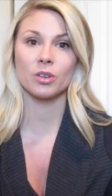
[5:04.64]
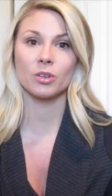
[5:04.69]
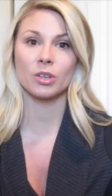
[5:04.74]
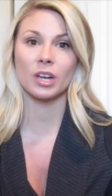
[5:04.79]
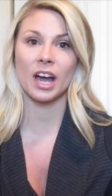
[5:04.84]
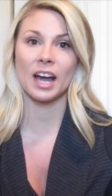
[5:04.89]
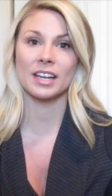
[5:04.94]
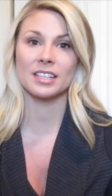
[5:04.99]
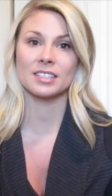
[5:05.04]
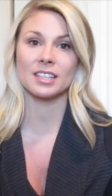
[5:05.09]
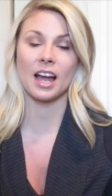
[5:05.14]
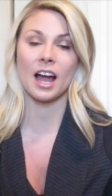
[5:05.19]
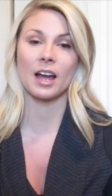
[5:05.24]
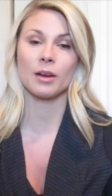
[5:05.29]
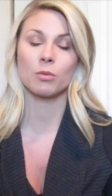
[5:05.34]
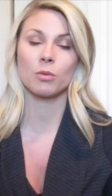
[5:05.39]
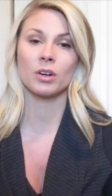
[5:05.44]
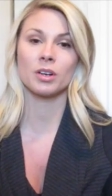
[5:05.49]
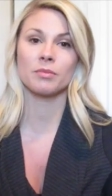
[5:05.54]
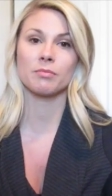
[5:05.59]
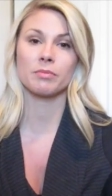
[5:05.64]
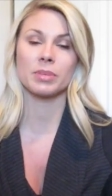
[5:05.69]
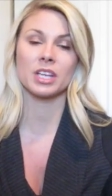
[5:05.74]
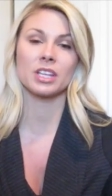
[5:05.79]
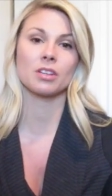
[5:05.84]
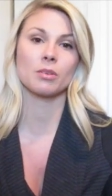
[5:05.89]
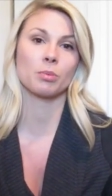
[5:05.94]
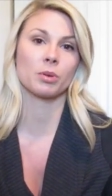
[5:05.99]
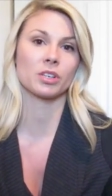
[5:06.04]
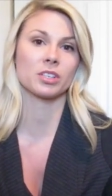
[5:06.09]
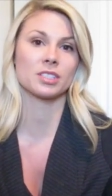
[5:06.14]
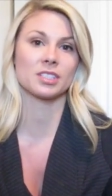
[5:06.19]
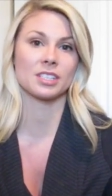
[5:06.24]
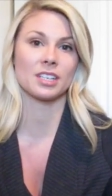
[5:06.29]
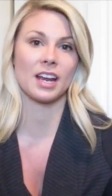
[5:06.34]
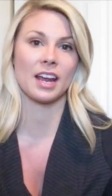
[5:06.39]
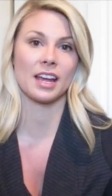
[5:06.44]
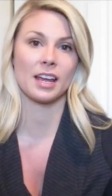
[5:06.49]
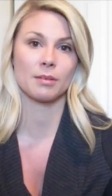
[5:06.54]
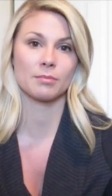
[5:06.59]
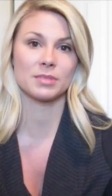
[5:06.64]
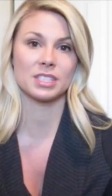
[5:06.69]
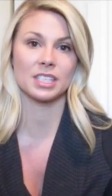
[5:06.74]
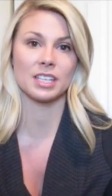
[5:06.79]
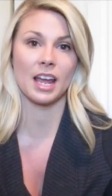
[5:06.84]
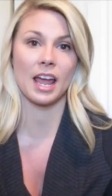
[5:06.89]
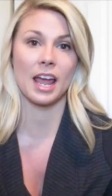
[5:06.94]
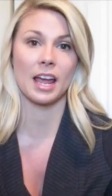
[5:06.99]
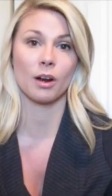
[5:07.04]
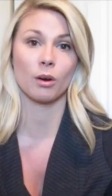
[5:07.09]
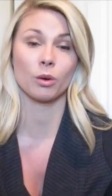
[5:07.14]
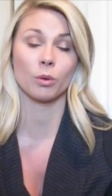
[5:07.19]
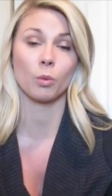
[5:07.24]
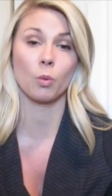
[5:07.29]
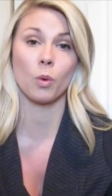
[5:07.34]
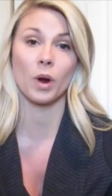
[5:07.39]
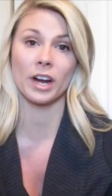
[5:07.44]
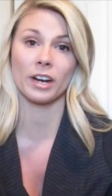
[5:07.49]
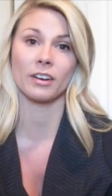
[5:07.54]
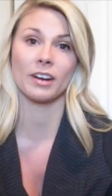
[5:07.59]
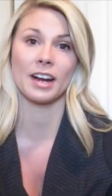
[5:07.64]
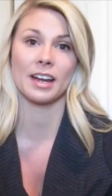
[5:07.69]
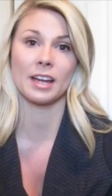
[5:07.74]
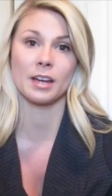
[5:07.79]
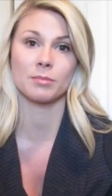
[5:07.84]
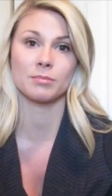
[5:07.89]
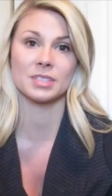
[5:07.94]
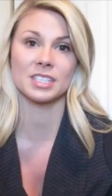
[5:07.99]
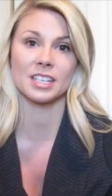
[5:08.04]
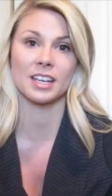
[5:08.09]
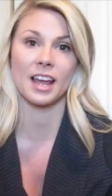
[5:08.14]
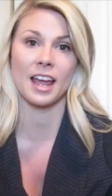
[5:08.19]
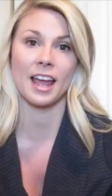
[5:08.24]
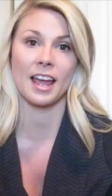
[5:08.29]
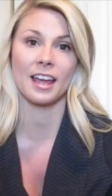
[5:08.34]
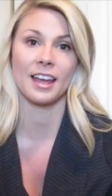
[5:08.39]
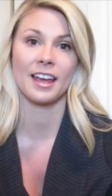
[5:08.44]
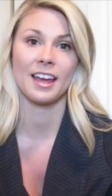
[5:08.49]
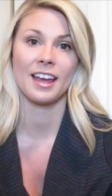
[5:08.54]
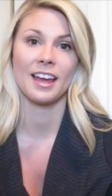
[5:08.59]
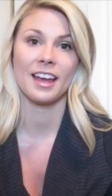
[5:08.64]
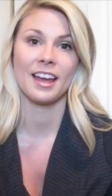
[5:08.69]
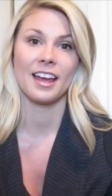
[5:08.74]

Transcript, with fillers: you guys, I wouldn't be the person I am today or where I am today.